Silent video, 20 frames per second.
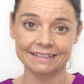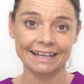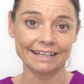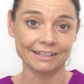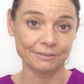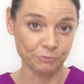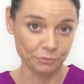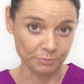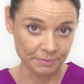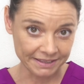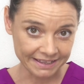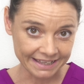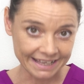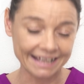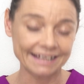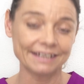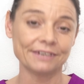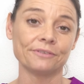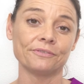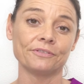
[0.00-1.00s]
That will be the
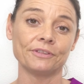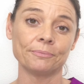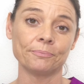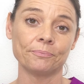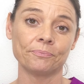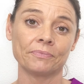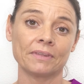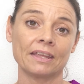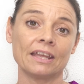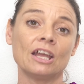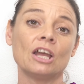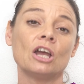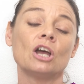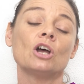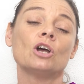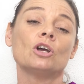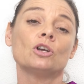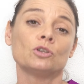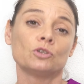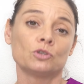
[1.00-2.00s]
end of them.
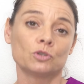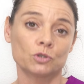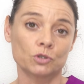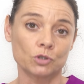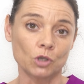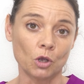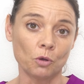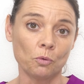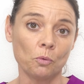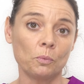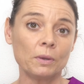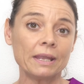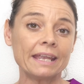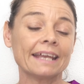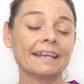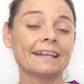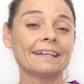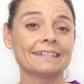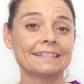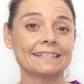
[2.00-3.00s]
So we
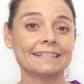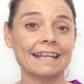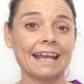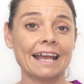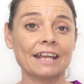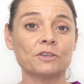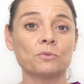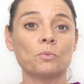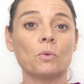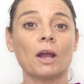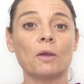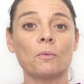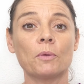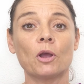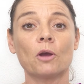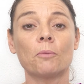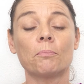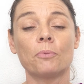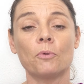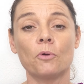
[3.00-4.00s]
can understand why we
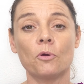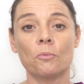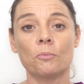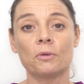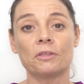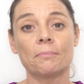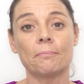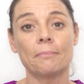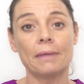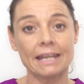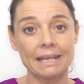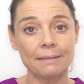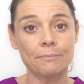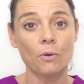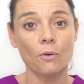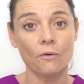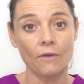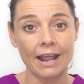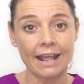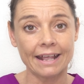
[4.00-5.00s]
are born with many
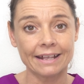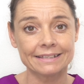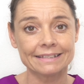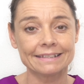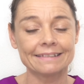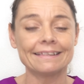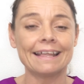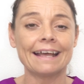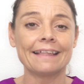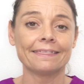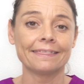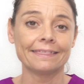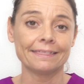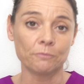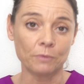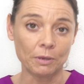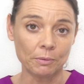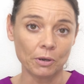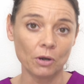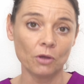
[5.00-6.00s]
more eggs than
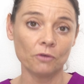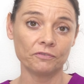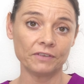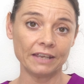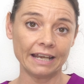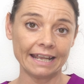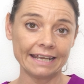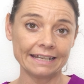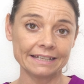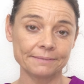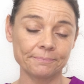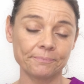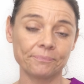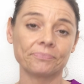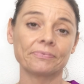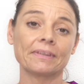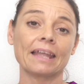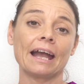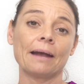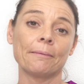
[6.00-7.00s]
we will ovulate.
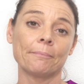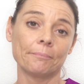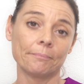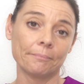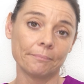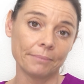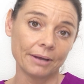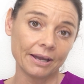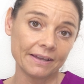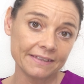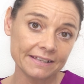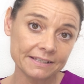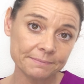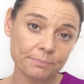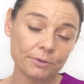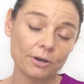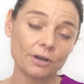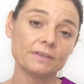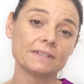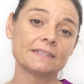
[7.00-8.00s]
And by this
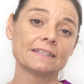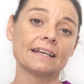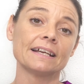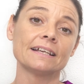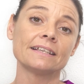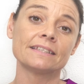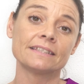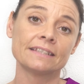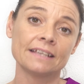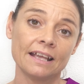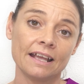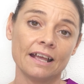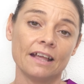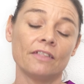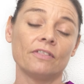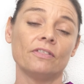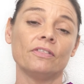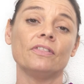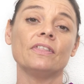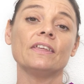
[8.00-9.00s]
process,
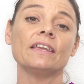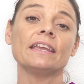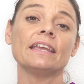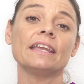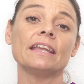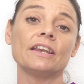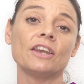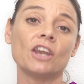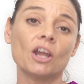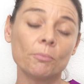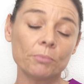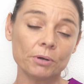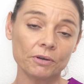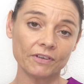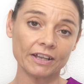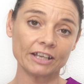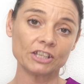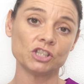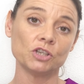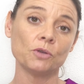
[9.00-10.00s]
the number of
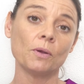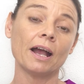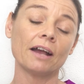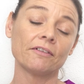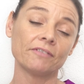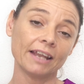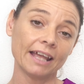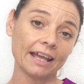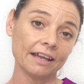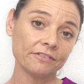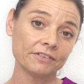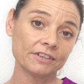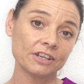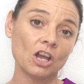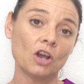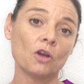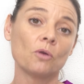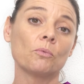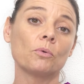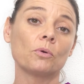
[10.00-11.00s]
eggs you have left
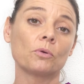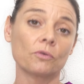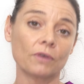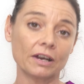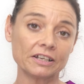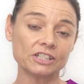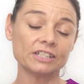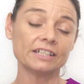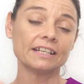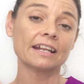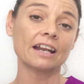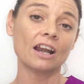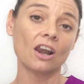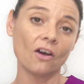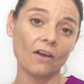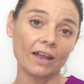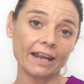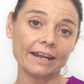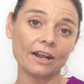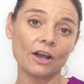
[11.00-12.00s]
will gradually
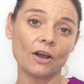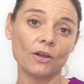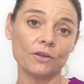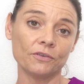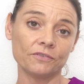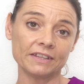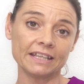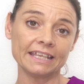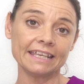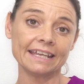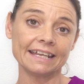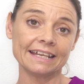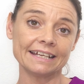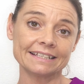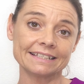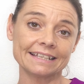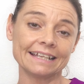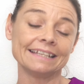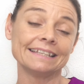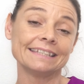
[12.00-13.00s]
decline over the
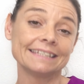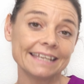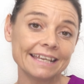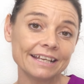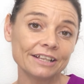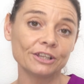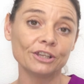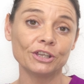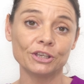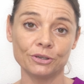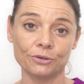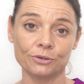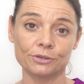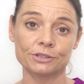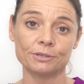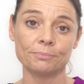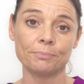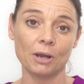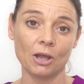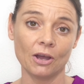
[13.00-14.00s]
years until your
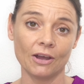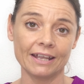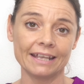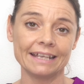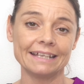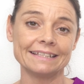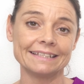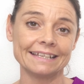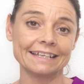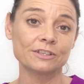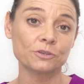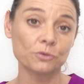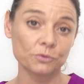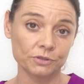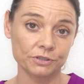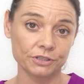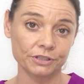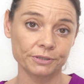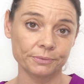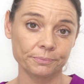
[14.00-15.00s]
supply is
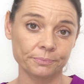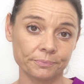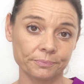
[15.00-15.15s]
exhausted.